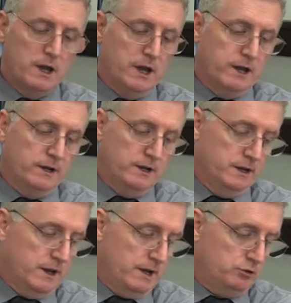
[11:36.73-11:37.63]
and
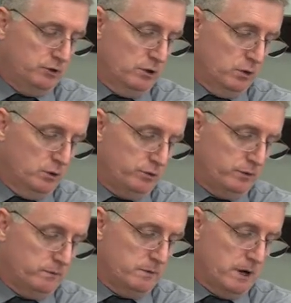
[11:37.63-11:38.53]
it actually goes
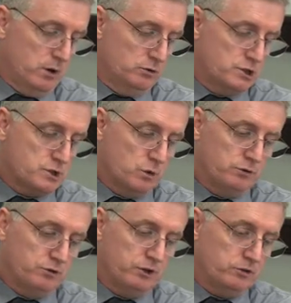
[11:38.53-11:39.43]
from about just
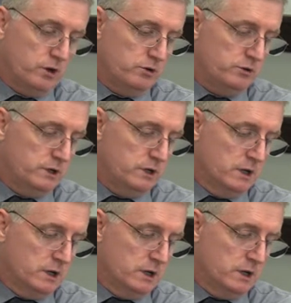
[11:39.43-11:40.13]
over $600